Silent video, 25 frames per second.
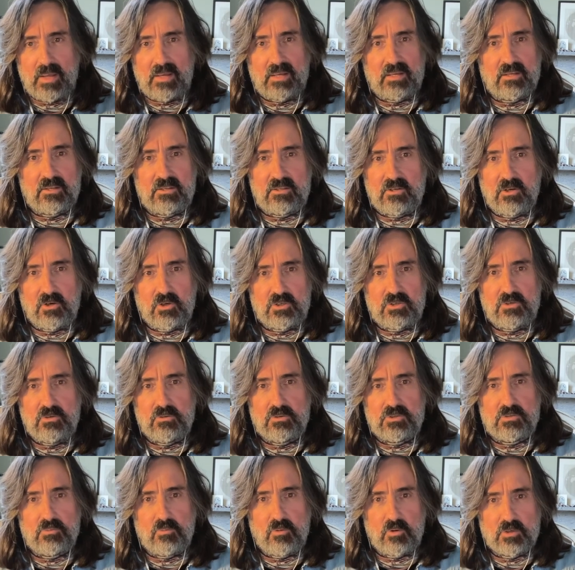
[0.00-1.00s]
it. God
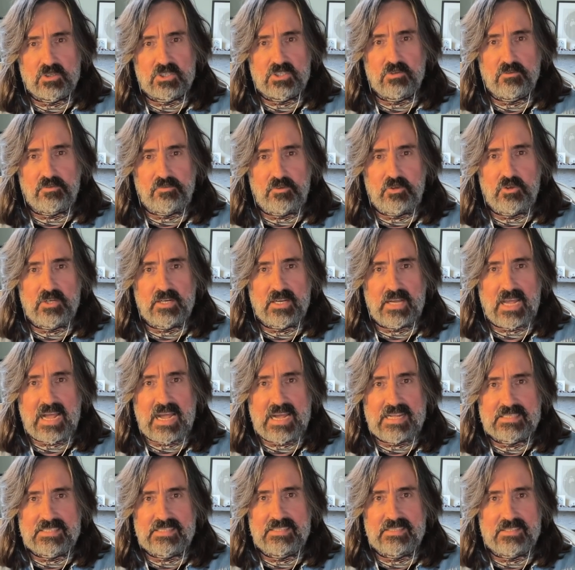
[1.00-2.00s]
knows what. Sulfuric
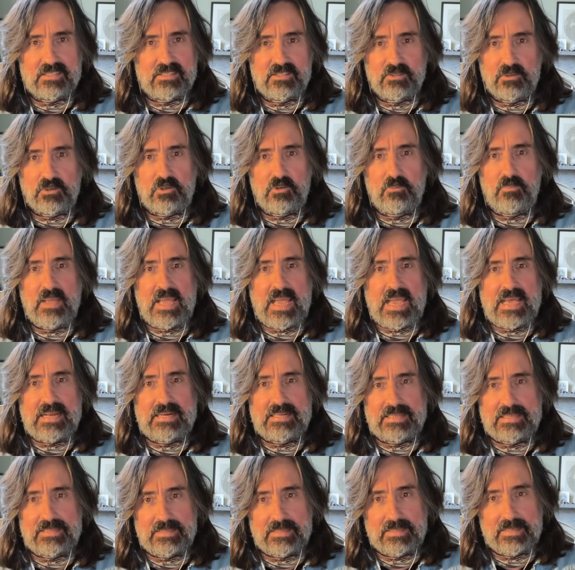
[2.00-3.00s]
acid, it could be
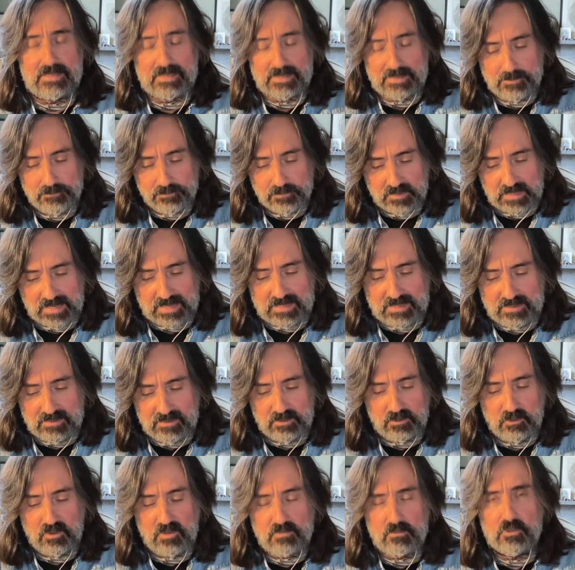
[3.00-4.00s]
anything. It,
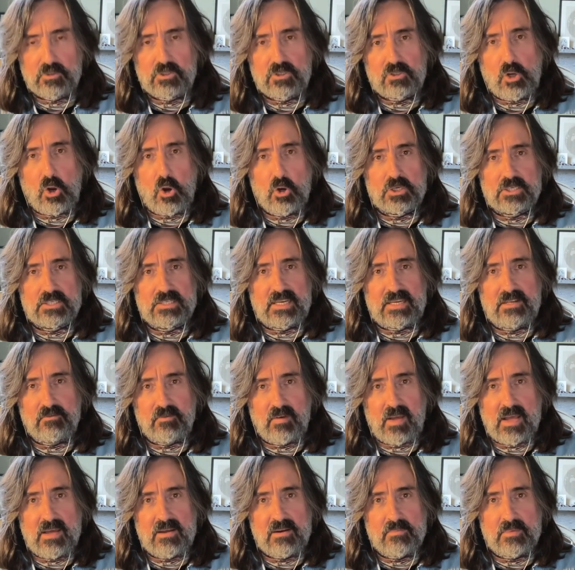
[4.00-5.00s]
you know, the most toxic
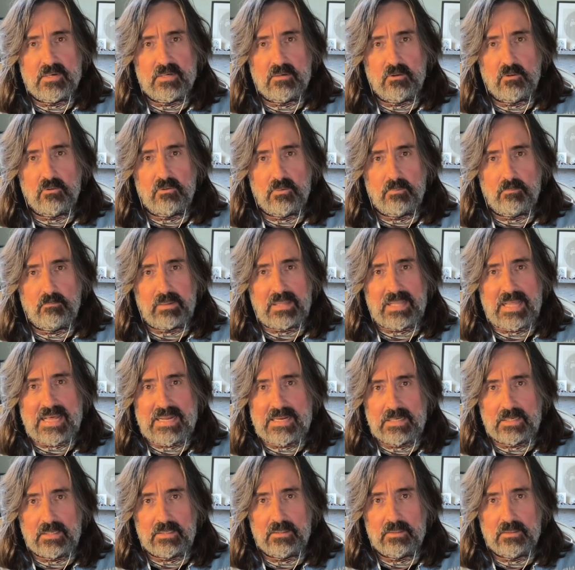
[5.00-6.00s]
environment on the
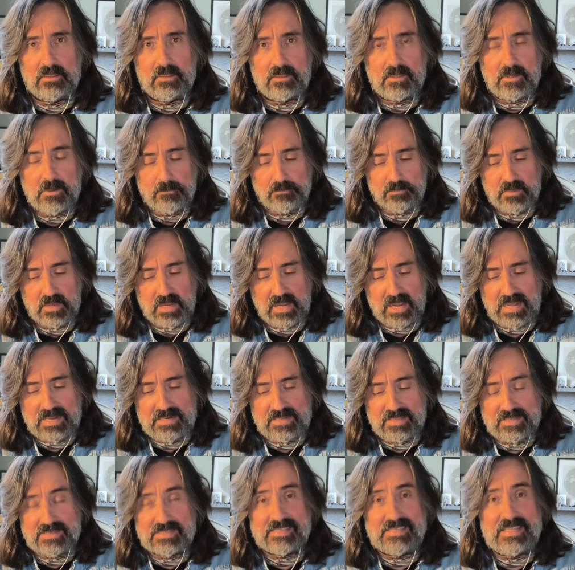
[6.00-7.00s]
planet.
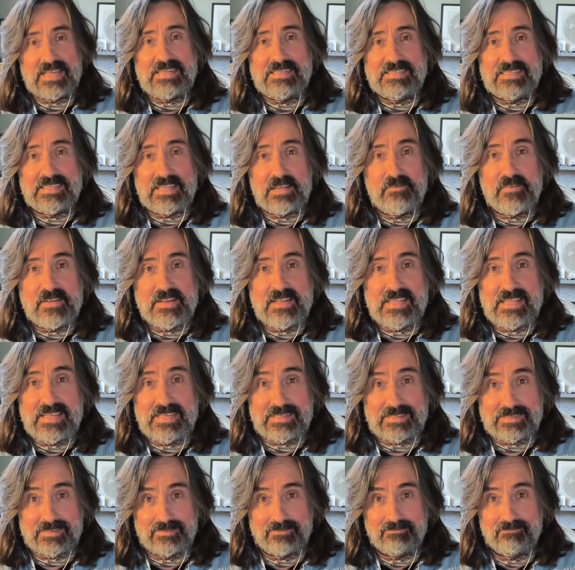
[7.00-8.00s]
And there's things living
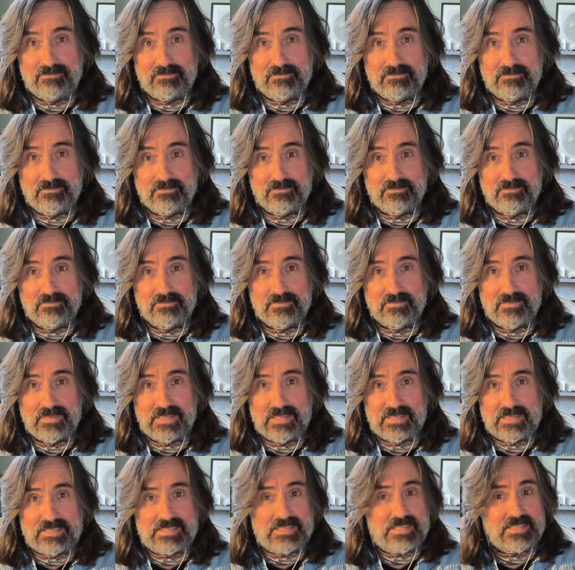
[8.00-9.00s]
there.
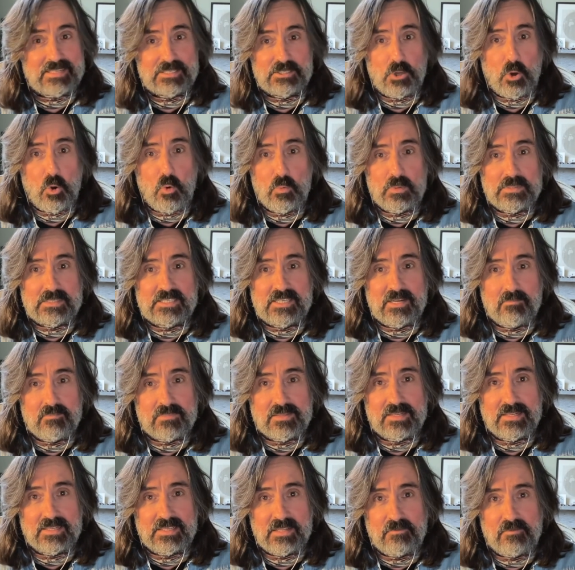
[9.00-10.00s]
There's always
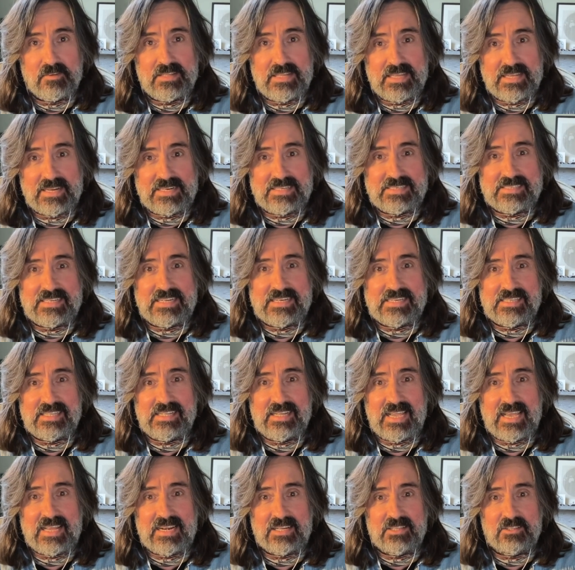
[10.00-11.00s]
something living there,
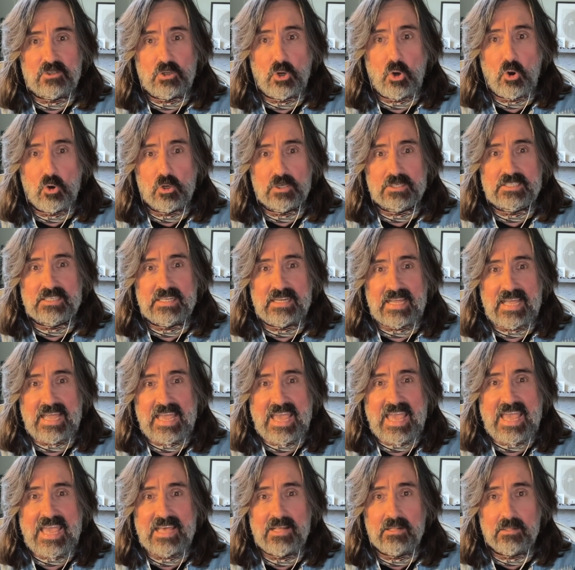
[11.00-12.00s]
existing in a toxic
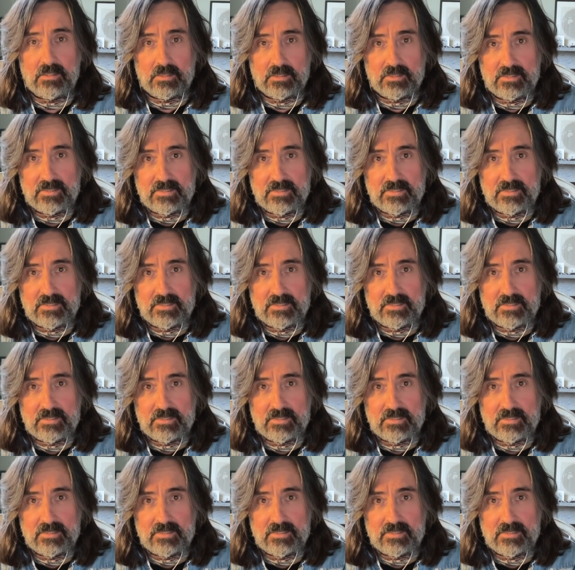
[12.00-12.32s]
hell